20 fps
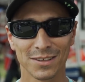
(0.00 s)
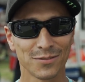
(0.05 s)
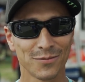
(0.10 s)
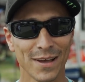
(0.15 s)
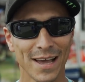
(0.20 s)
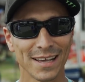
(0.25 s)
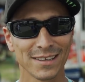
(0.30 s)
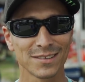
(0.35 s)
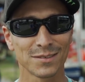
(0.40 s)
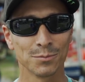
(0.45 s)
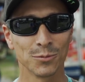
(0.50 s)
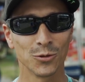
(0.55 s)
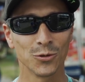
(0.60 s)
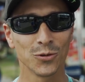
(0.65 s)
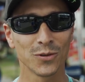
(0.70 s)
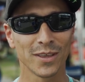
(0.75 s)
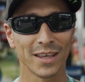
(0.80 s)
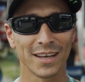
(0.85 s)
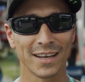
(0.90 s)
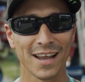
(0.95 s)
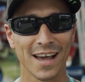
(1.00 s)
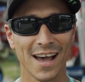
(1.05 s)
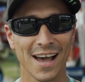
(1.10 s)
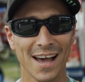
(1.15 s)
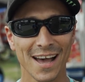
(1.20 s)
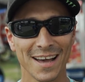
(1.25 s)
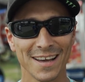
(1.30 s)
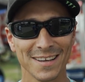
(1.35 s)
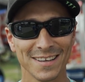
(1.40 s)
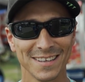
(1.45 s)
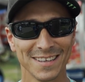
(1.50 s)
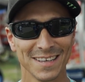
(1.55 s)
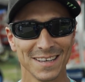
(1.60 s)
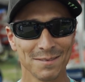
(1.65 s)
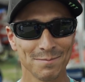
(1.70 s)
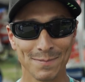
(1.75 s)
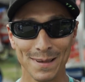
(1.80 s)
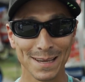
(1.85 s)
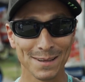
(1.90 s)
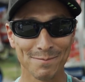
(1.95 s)
is fast, smooth, and uh,
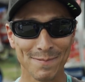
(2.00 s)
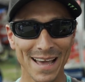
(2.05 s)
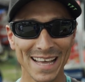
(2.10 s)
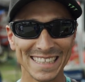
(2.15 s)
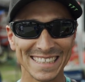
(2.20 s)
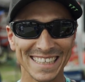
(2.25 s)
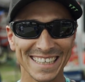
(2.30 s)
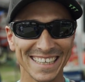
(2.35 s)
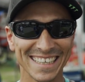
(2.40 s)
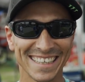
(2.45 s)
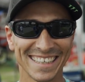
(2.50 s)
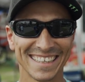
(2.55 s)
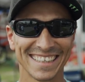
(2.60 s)
make magic.